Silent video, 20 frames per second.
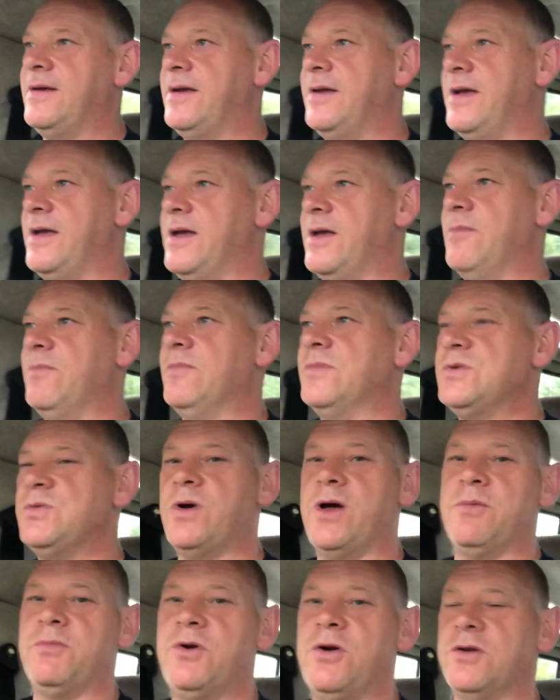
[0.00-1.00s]
That's
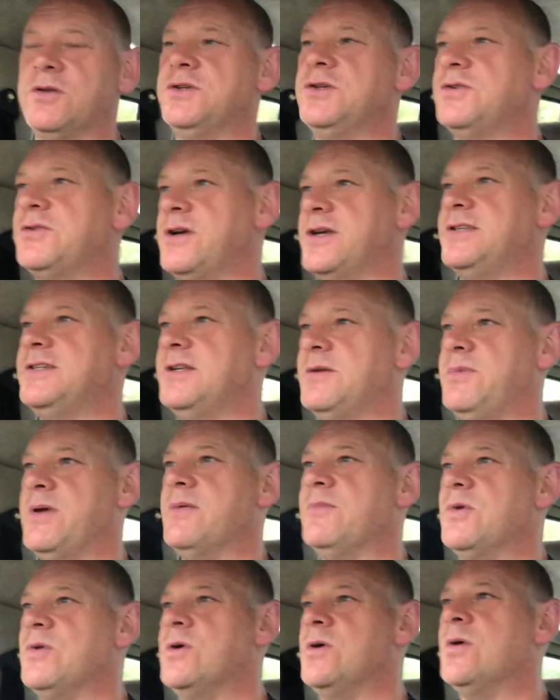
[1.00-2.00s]
why I'm concentrating a bit
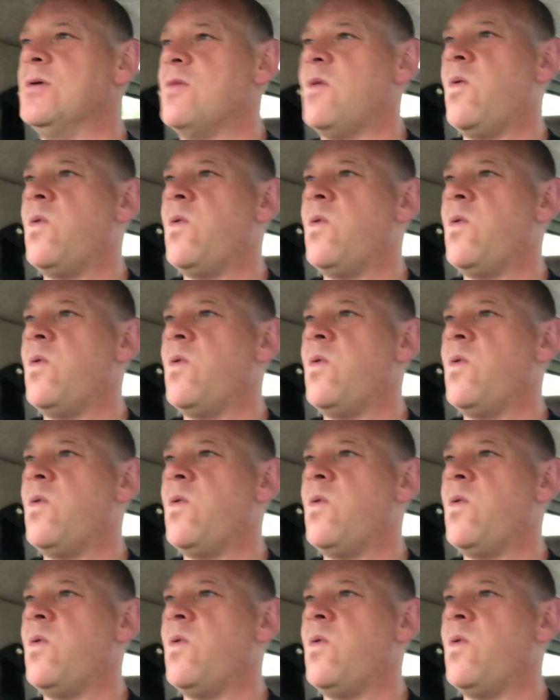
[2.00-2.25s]
more.